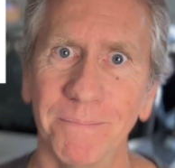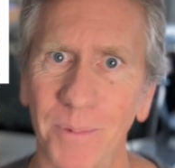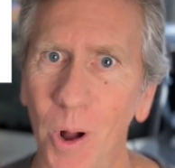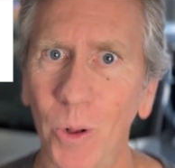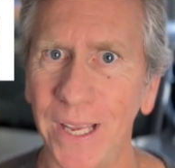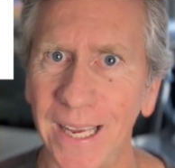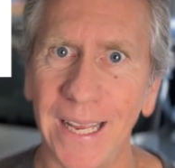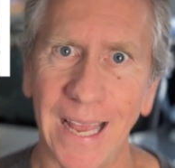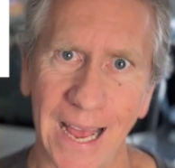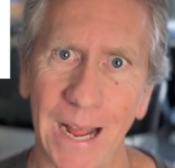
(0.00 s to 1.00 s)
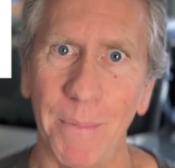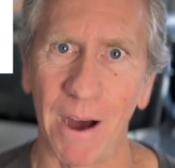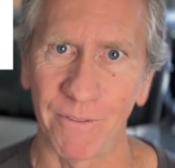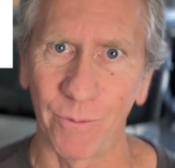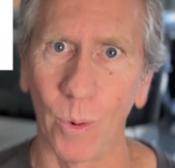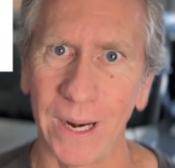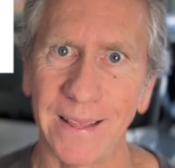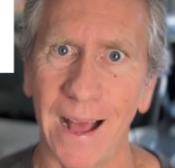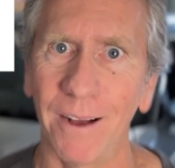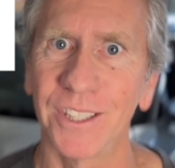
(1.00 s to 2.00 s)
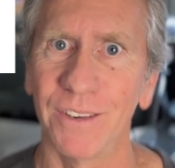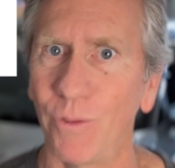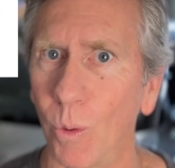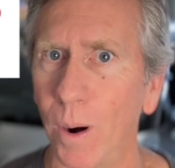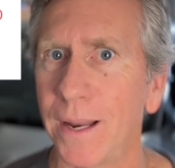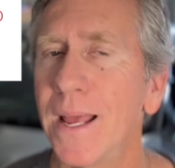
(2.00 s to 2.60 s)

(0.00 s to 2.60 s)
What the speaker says: only going to get about $40,000 for it,